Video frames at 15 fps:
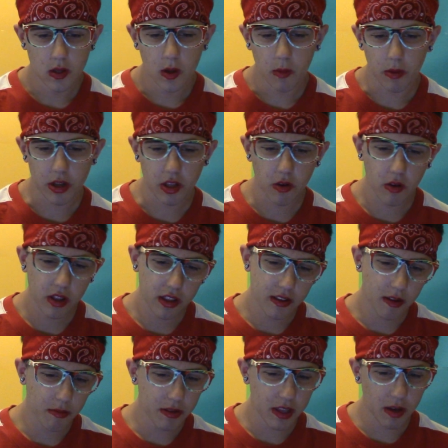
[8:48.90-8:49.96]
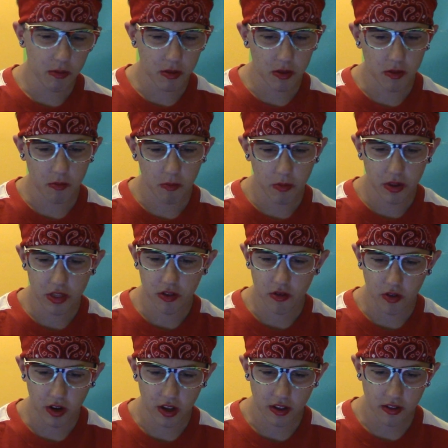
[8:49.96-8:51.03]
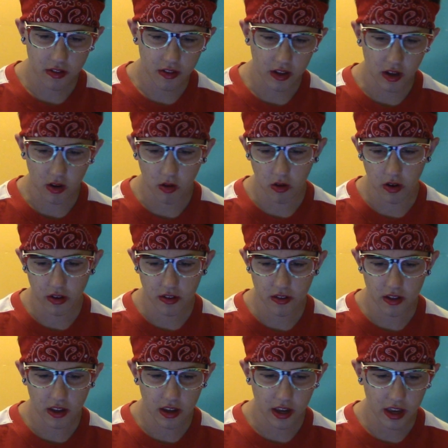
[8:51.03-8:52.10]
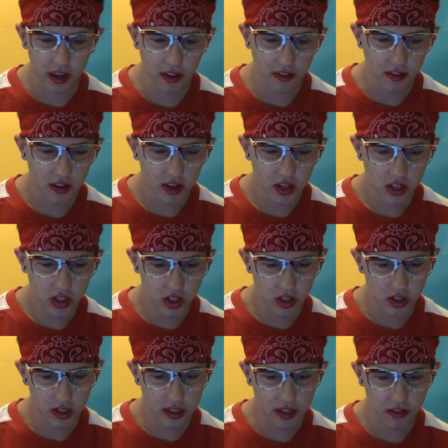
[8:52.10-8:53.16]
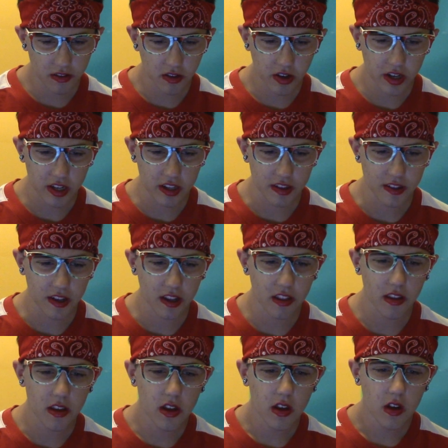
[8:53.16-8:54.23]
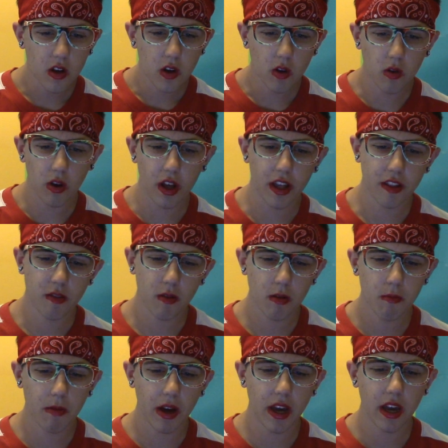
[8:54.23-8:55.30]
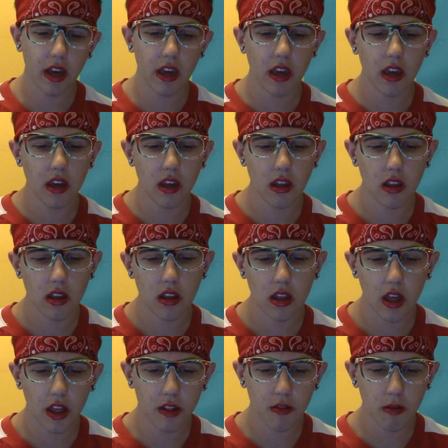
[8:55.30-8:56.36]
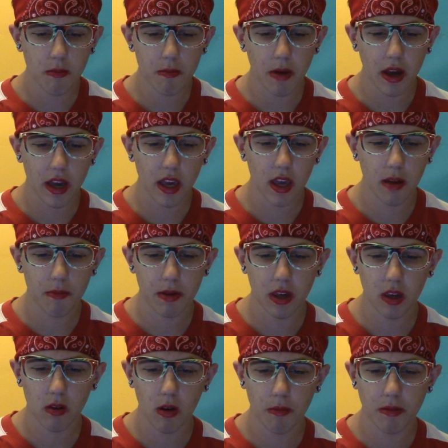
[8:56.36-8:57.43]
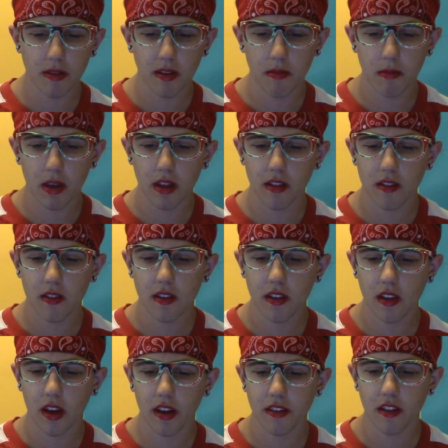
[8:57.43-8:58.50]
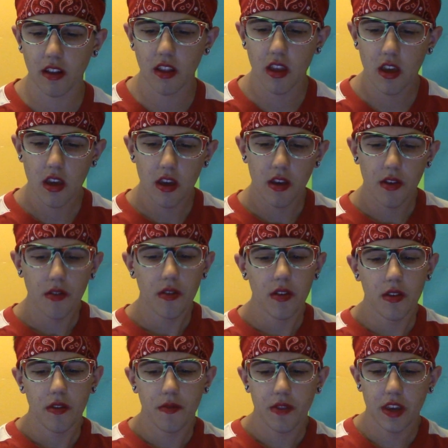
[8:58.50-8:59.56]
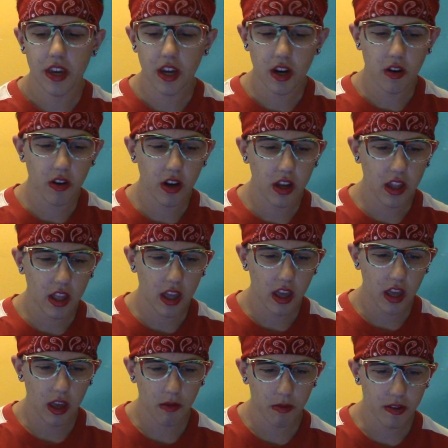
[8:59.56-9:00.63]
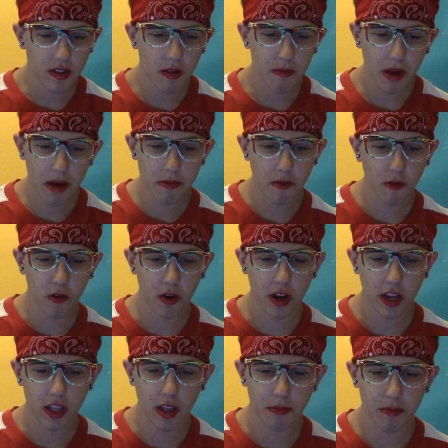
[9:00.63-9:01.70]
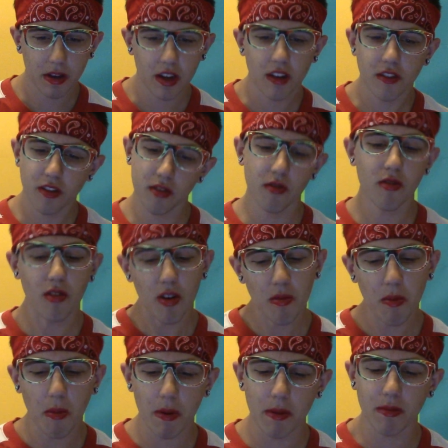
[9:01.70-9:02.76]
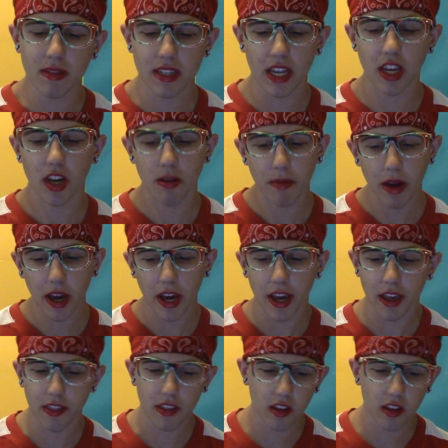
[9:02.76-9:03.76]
Want to go on a double date with, with Trace and Corey today? I asked. Sure, sounds great, he said. Cool, I'll swing by I'll swing by and pick you up in ten minutes, I said. He agreed, and we said bye before hanging up because you know normal people say goodbye.